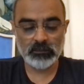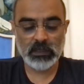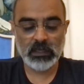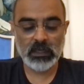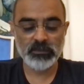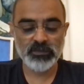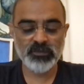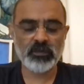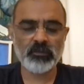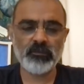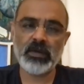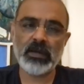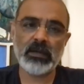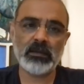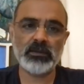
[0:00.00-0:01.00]
comes from
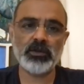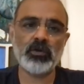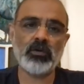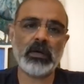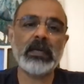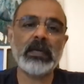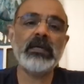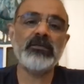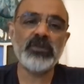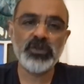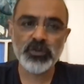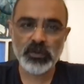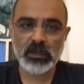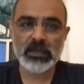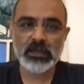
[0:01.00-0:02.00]
well, you know,
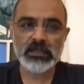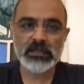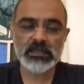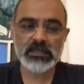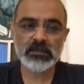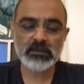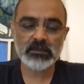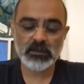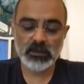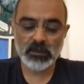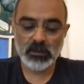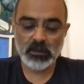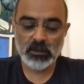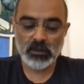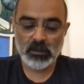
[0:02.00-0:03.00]
individualness
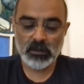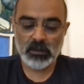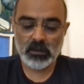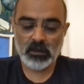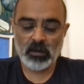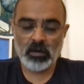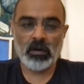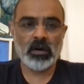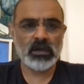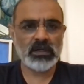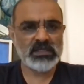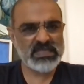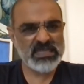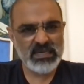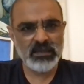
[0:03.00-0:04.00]
or
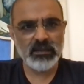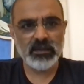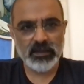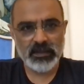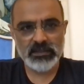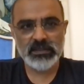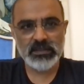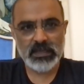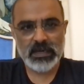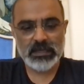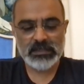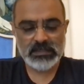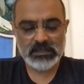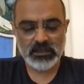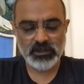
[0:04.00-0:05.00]
singleness
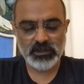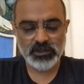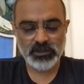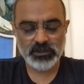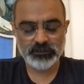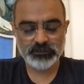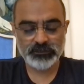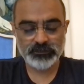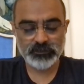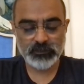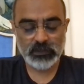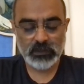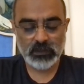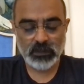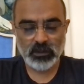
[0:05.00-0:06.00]
as such.
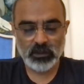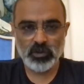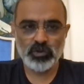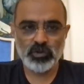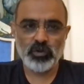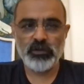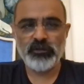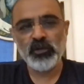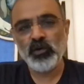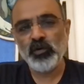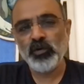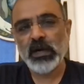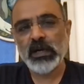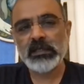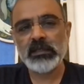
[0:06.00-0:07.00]
So if you
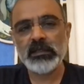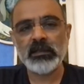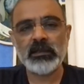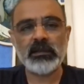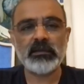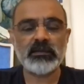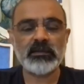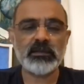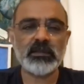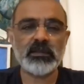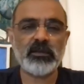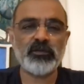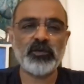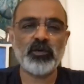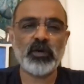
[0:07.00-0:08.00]
look at the
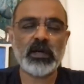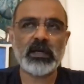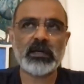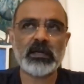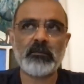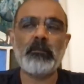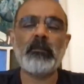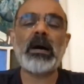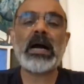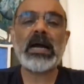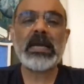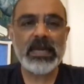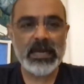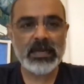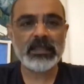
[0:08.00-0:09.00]
if you look at
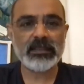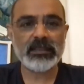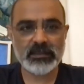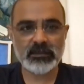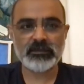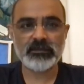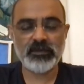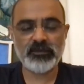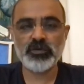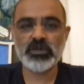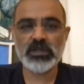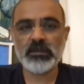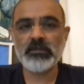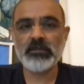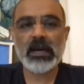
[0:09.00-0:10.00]
my health, if you
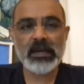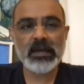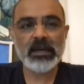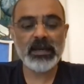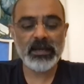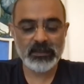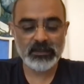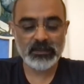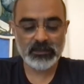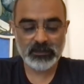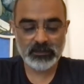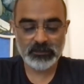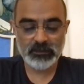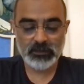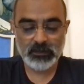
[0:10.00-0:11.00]
say my health,
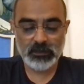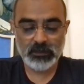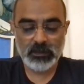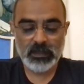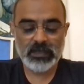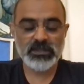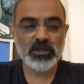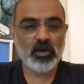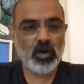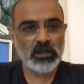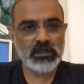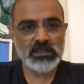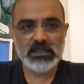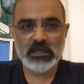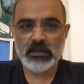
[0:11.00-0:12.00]
as a
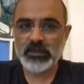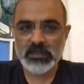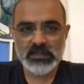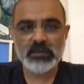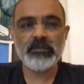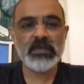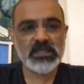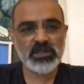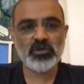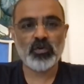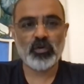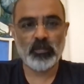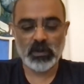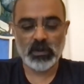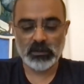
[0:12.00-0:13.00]
concept, it's a
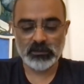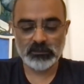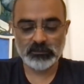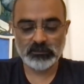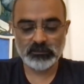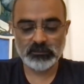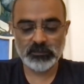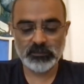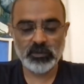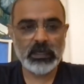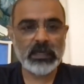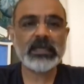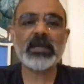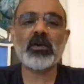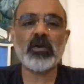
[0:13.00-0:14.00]
misnomer. You know,
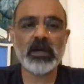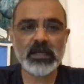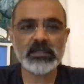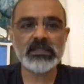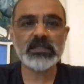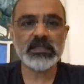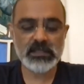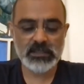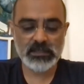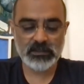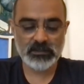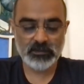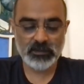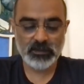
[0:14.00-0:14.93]
it cannot exist.